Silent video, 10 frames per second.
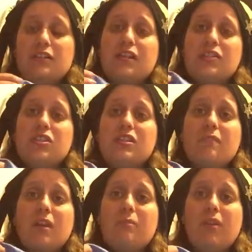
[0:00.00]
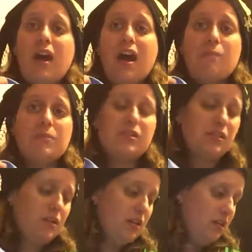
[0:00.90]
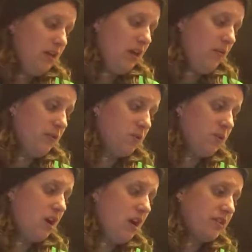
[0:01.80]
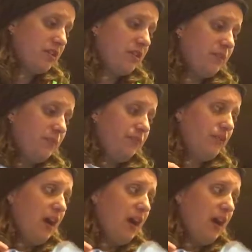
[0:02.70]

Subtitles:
touches on my props, which was awesome.